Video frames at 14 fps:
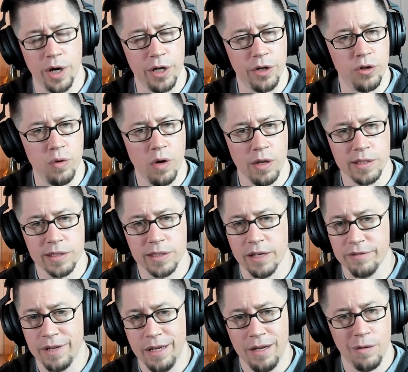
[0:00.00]
do all this stuff.
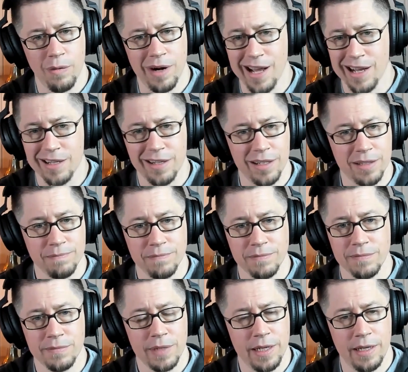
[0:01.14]
We're not gonna.
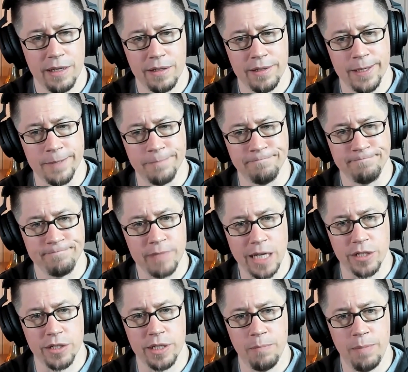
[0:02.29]
And I
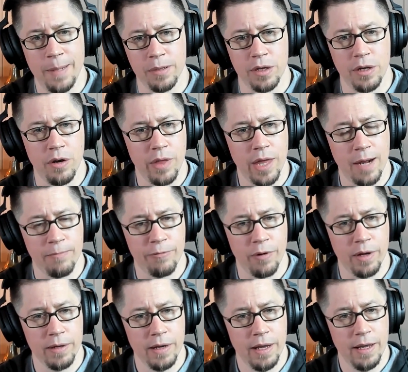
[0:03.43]
just need people to know that up
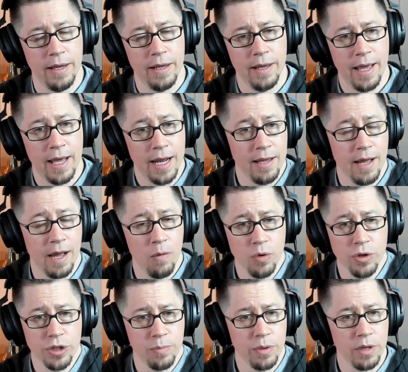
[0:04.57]
front. And I
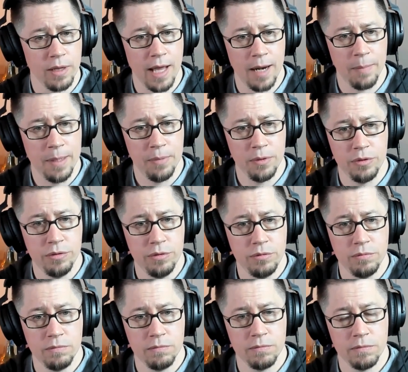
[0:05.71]
worship with a lot of people who,
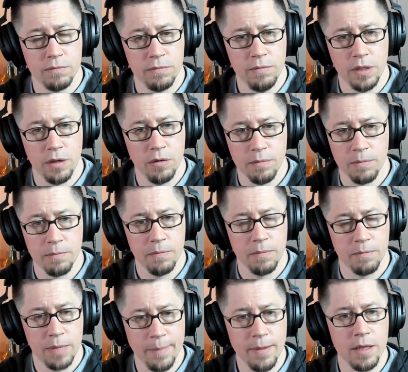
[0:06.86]

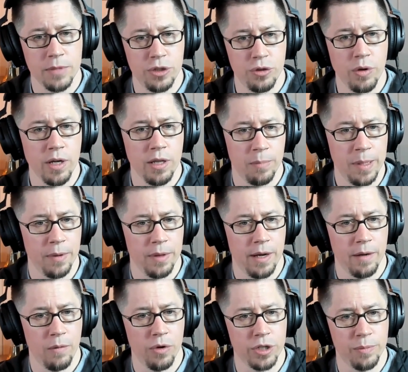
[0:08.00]
probably the majority of the people that I
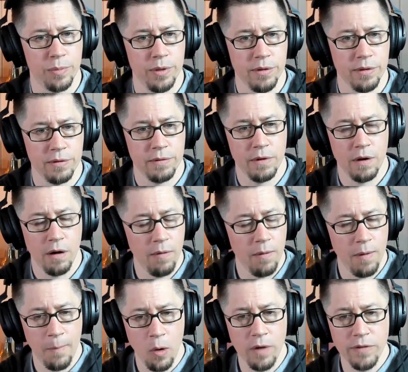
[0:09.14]
worship with
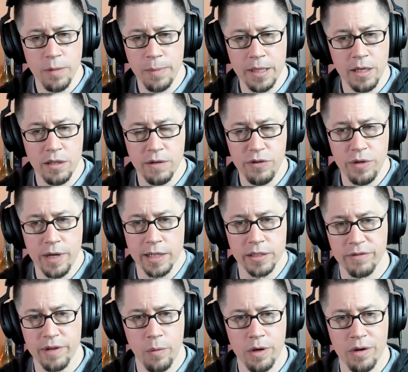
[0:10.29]
are more of the opinion of you guys.
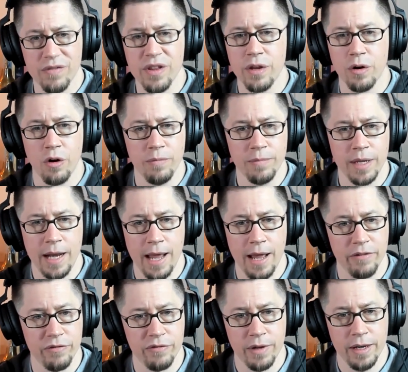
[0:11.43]
If I went over to their home, they'd
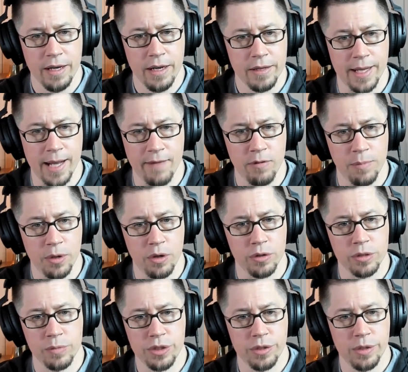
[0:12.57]
have a
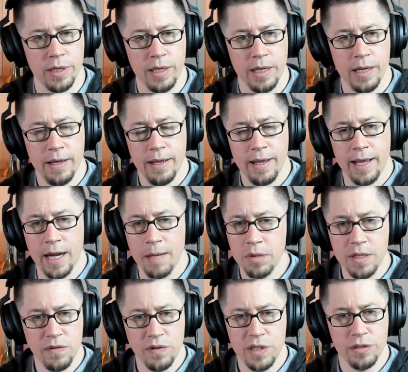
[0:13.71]
Christmas tree. And I
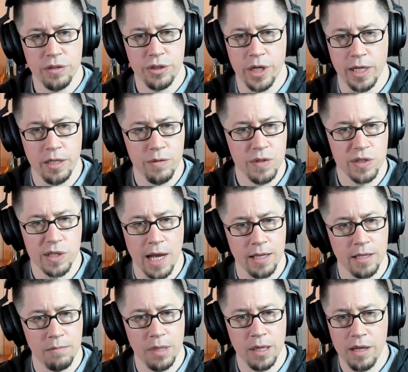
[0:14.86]
believe that these are genuine,
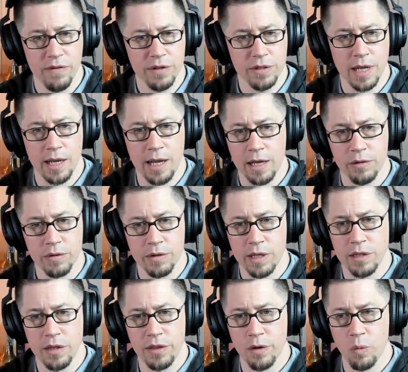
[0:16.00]
solid believers. I don't think
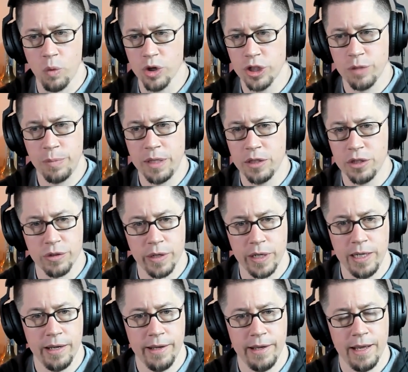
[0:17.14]
that they're worshiping the tree.
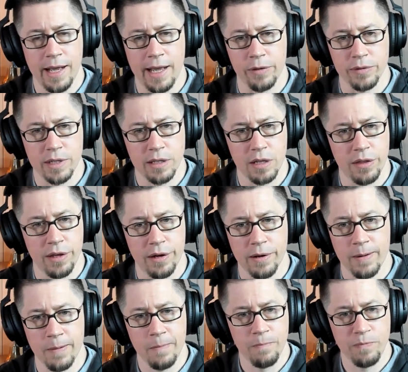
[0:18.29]
I don't think that
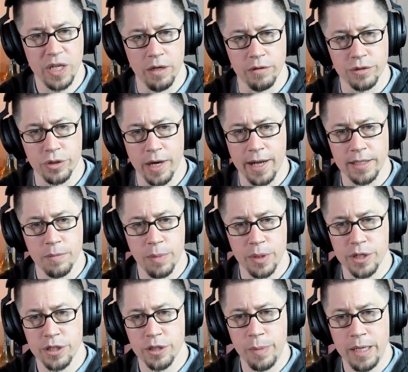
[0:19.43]
they're, trying to
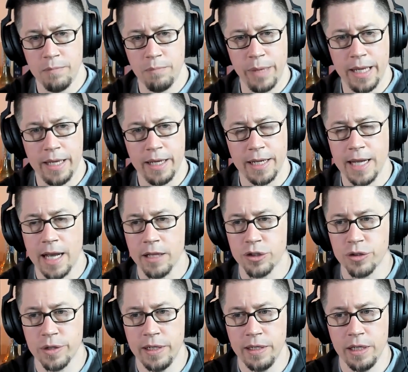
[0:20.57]
participate in pagan
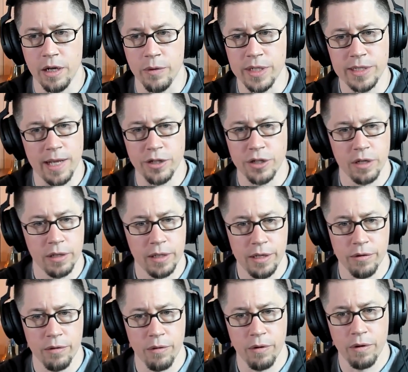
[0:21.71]
idolatry, intentionally
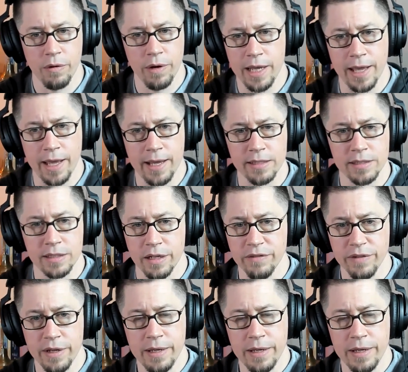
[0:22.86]
or any of that kind of stuff.